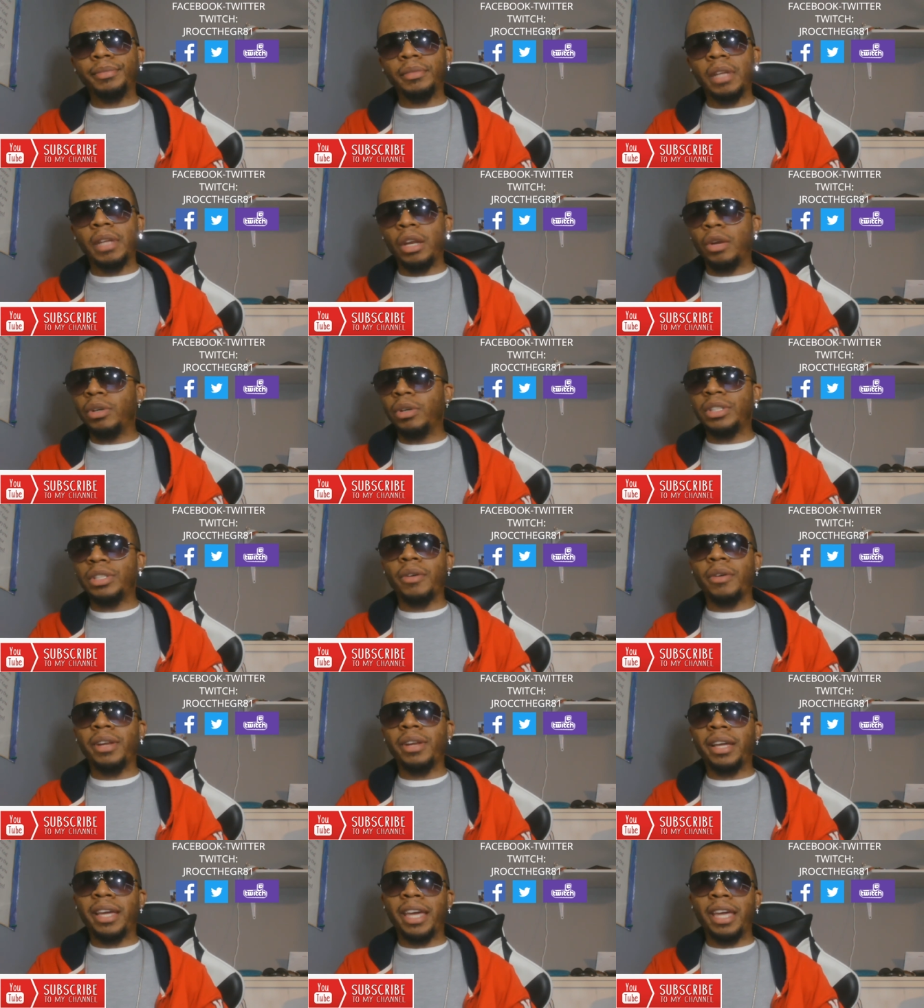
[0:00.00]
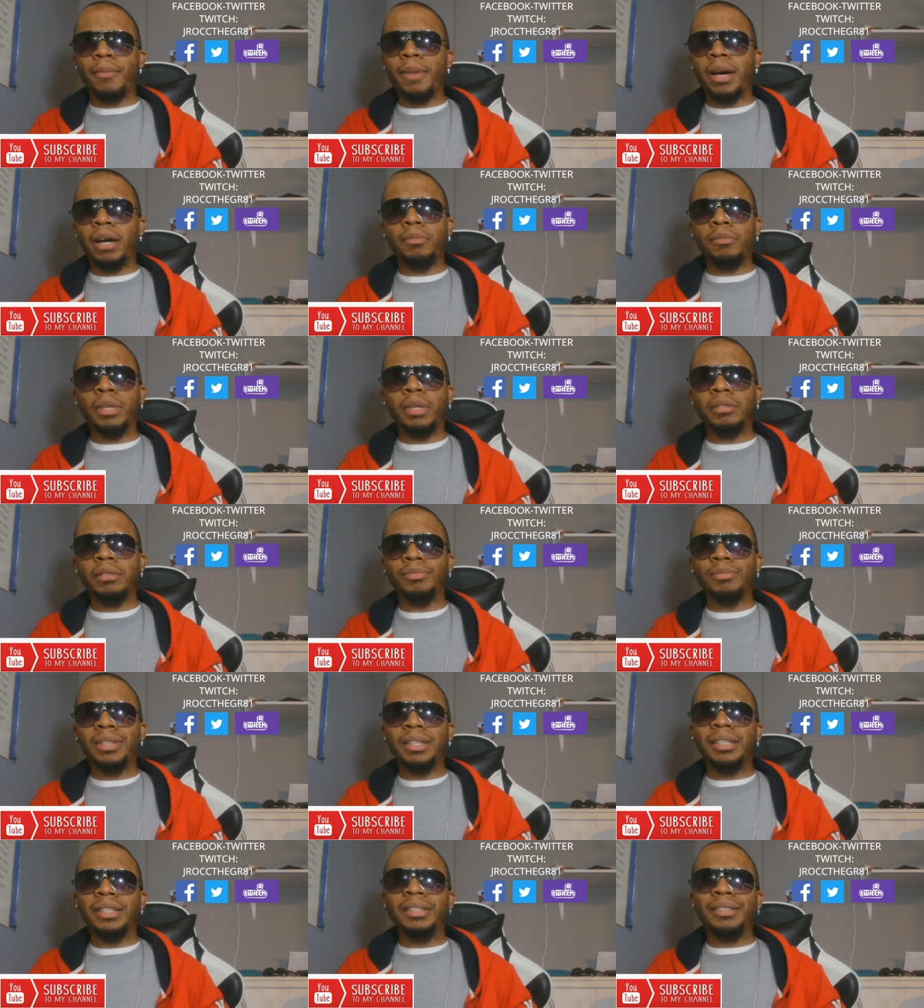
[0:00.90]
I know it's already came out, but
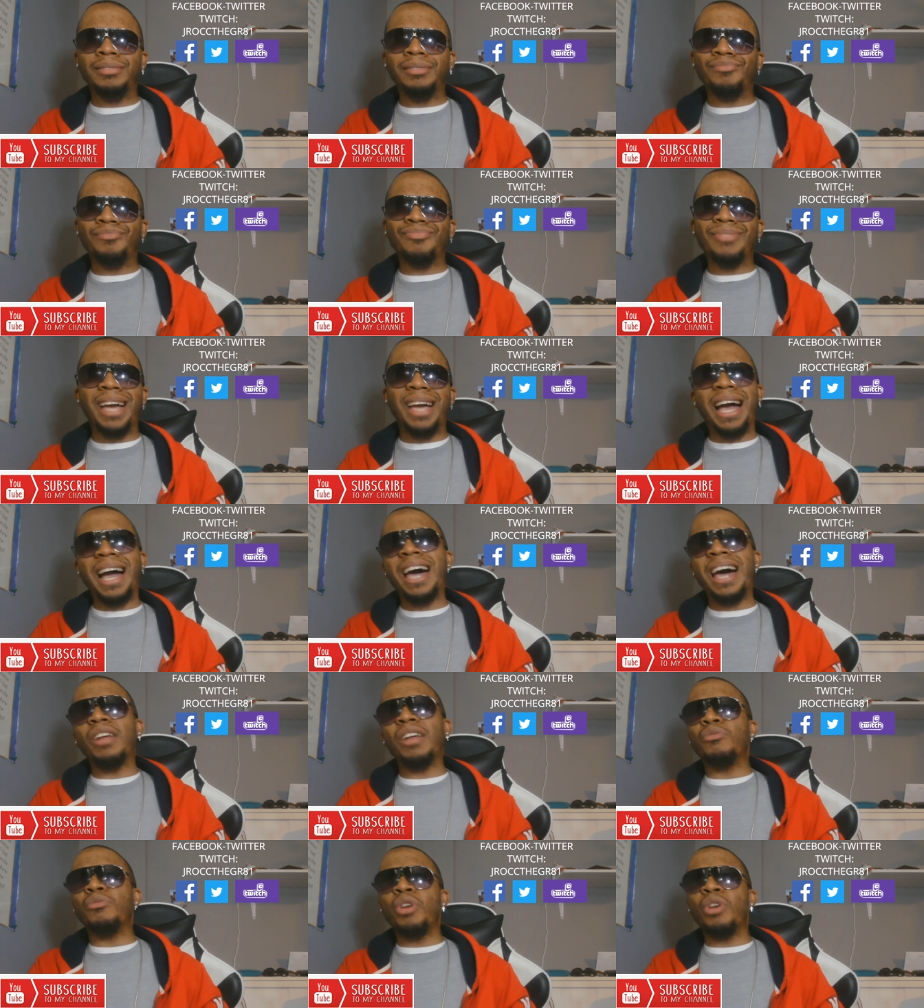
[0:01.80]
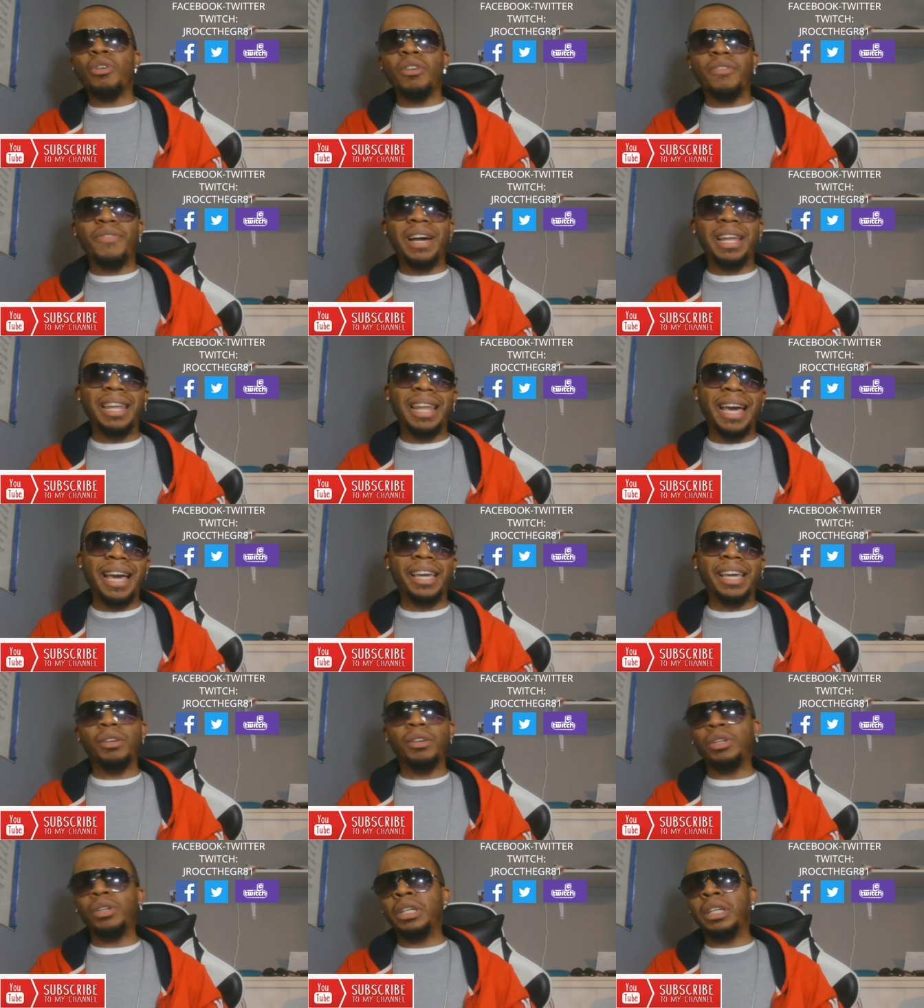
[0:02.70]
I don't know if I like
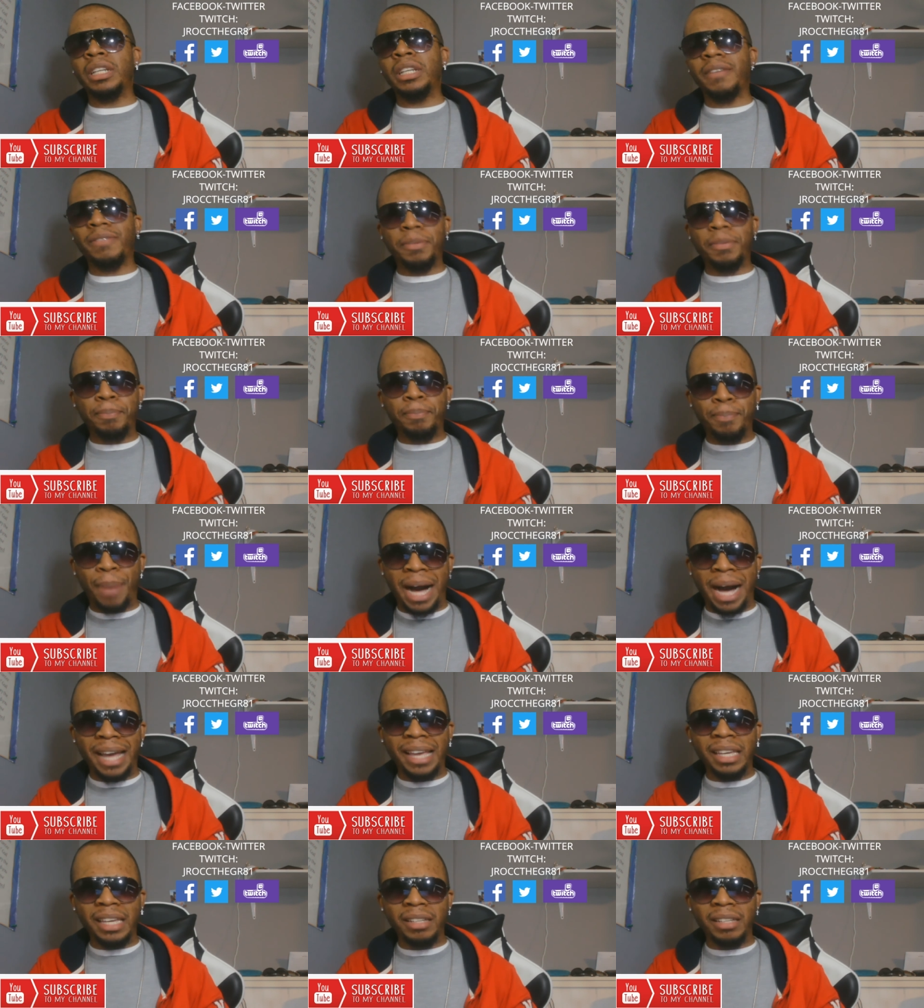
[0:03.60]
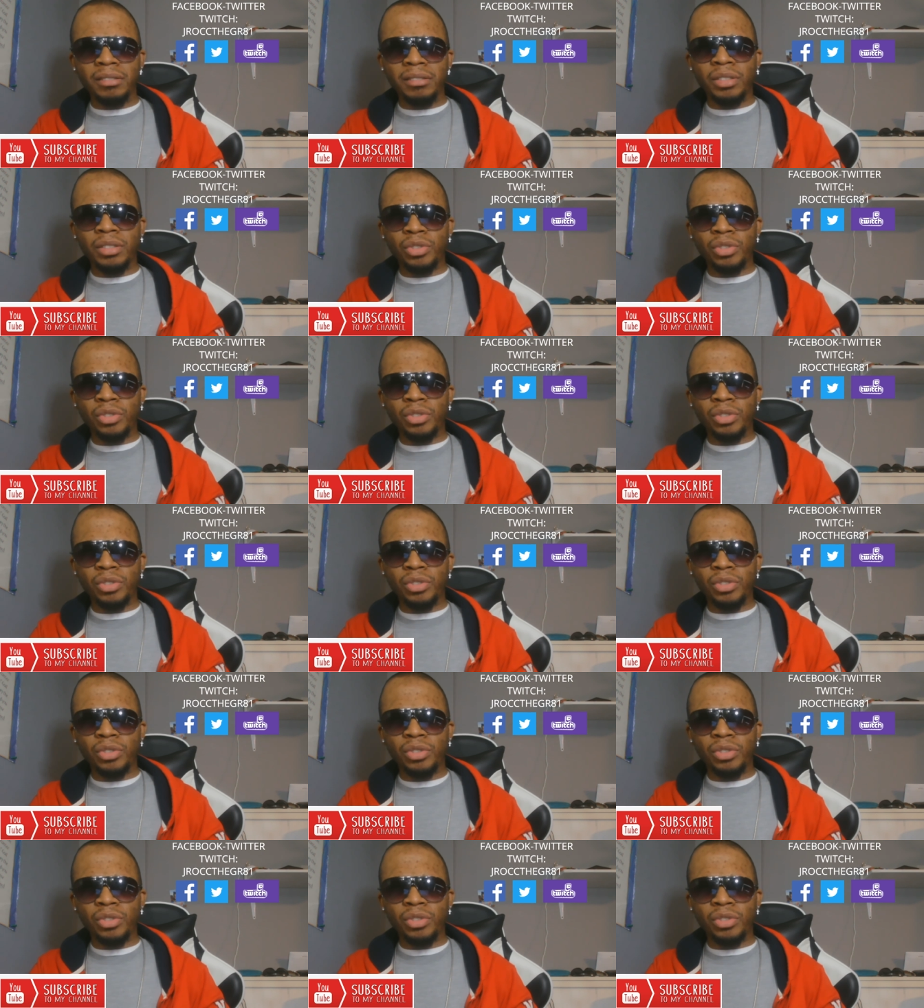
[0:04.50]
it good enough to buy it.